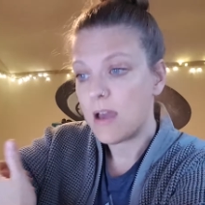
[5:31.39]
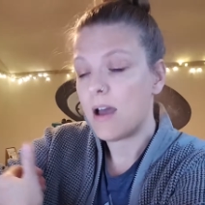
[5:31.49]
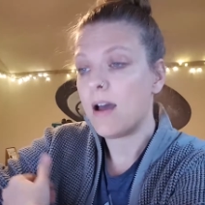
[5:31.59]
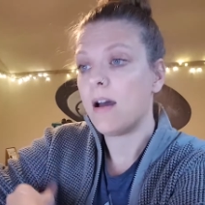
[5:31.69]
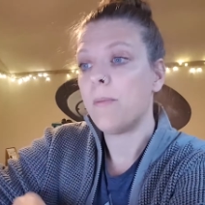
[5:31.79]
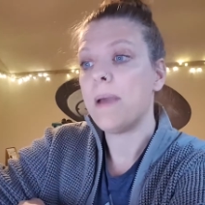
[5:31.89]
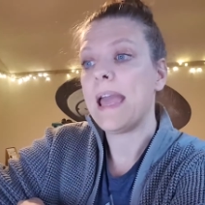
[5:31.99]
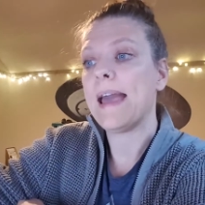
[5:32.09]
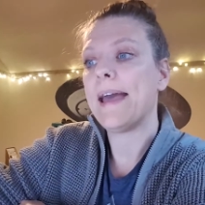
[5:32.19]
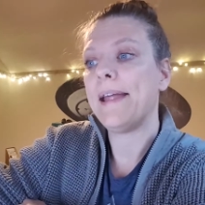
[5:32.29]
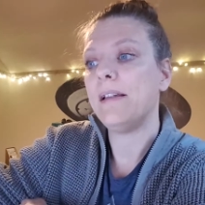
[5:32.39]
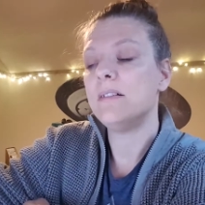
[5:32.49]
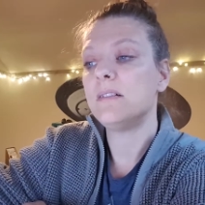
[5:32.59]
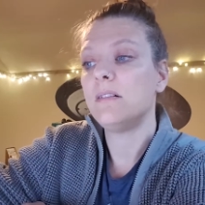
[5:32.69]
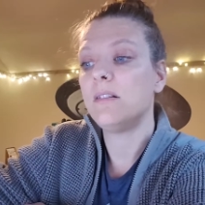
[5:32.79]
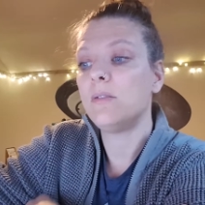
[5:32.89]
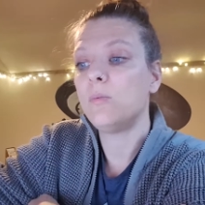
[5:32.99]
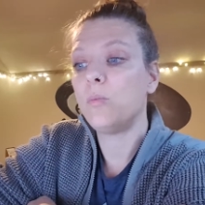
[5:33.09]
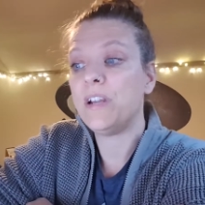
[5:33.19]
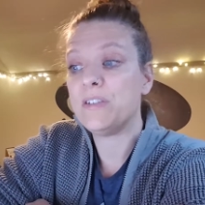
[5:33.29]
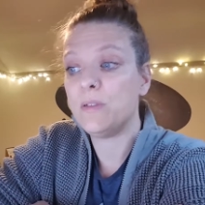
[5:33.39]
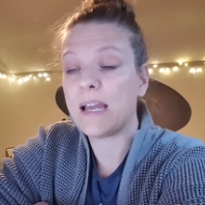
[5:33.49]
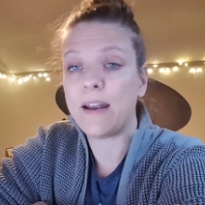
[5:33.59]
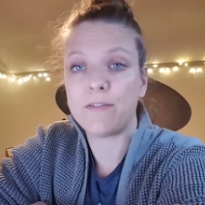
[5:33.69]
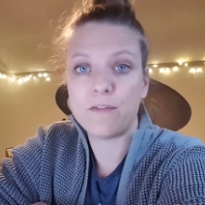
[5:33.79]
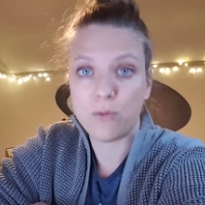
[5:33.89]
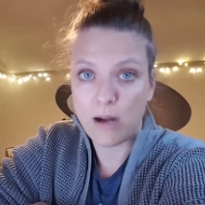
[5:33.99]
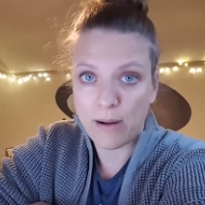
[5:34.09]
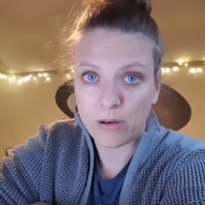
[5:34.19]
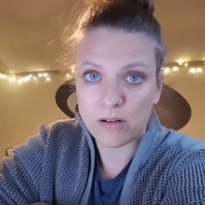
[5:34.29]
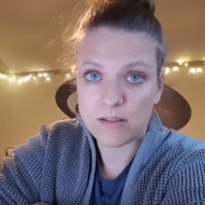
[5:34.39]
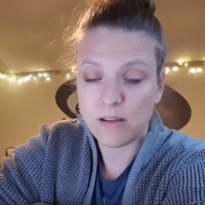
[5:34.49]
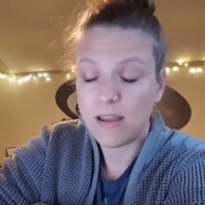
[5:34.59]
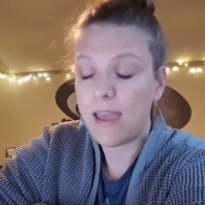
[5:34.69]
And we do that every 4 hours.